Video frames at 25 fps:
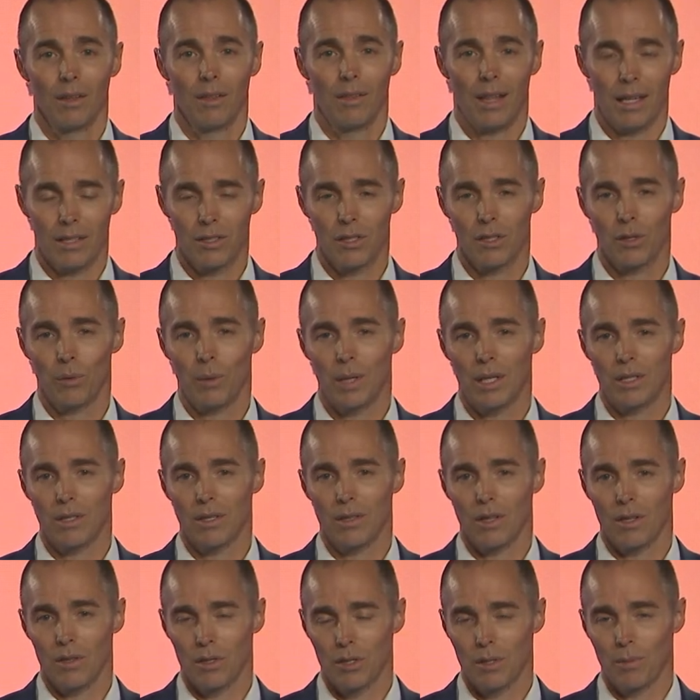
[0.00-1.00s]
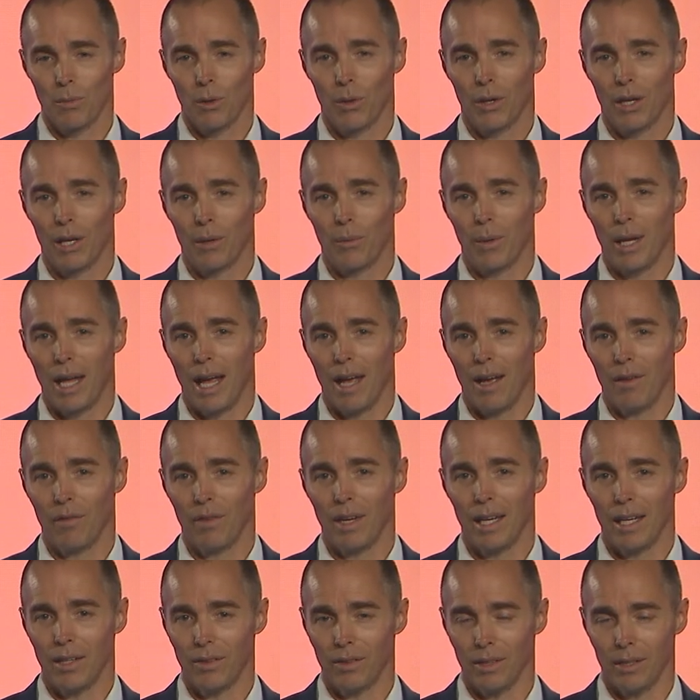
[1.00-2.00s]
That's the reason that this morning we have
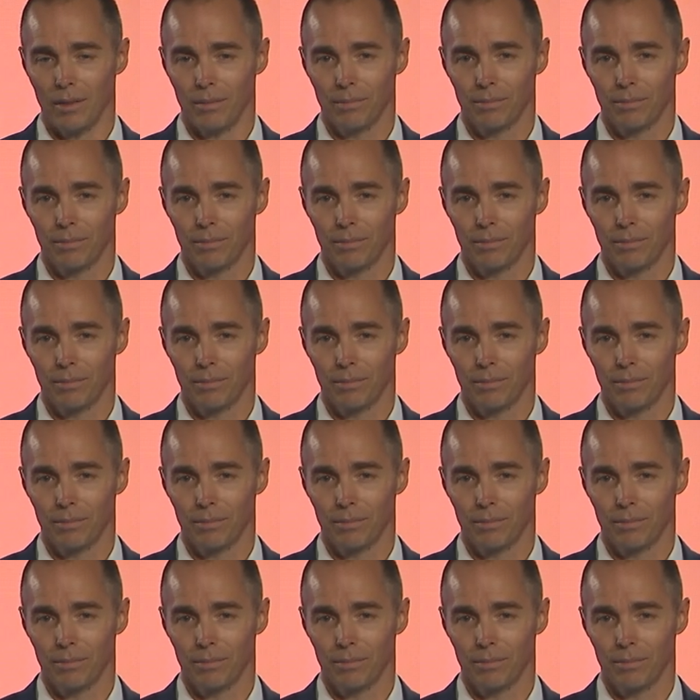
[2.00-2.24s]
Ethan.